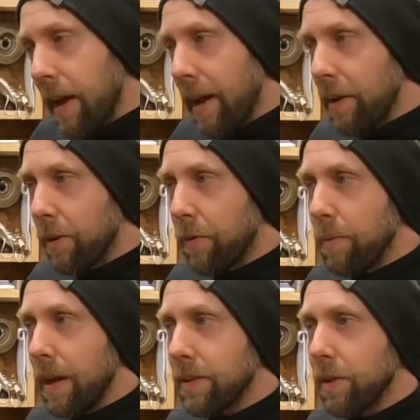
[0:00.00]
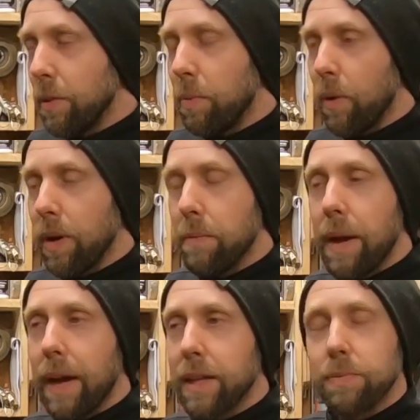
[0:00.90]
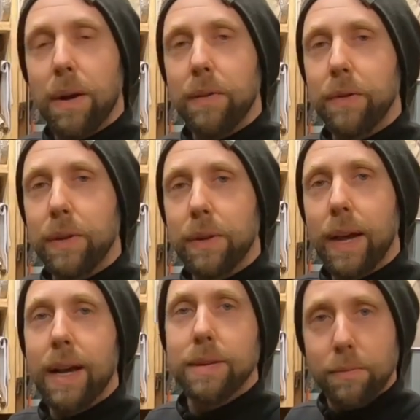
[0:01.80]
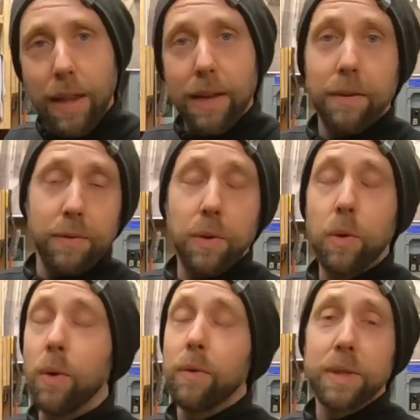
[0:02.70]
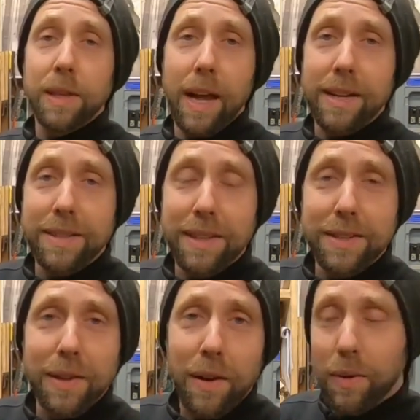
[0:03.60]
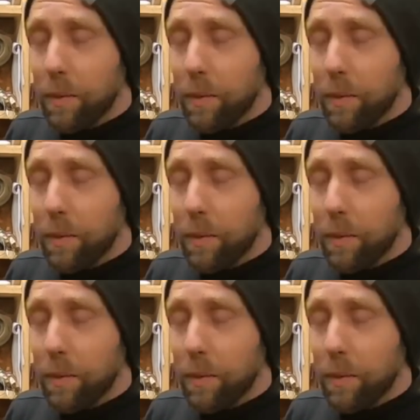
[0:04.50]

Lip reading: I don't know, for me it's a little boring to make, and it's probably for you guys. I'm glad if you, whoever's lasted this long to